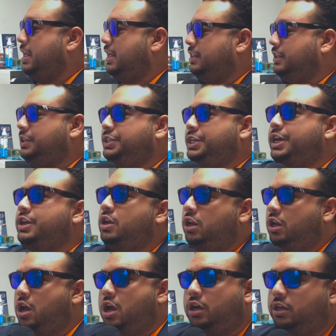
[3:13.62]
They tell you,
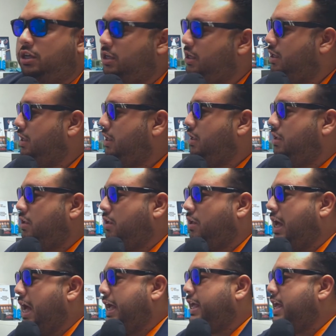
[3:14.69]
look,
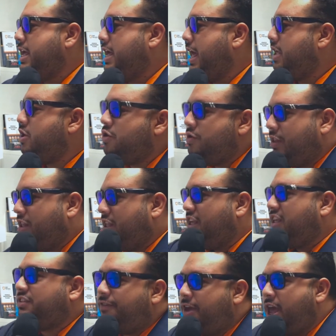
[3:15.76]
I can get you in
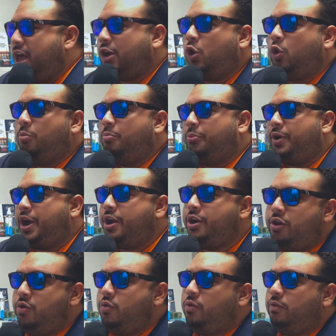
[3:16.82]
this vehicle, brand
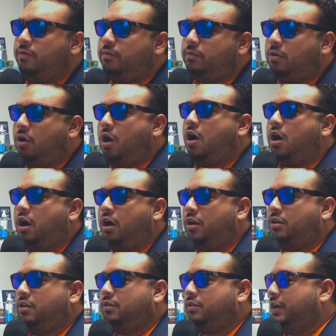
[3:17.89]
new car,
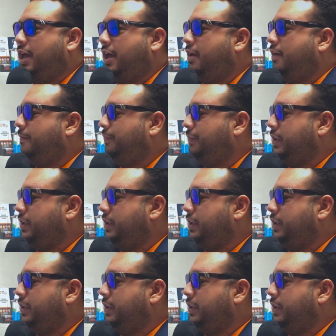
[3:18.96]
okay,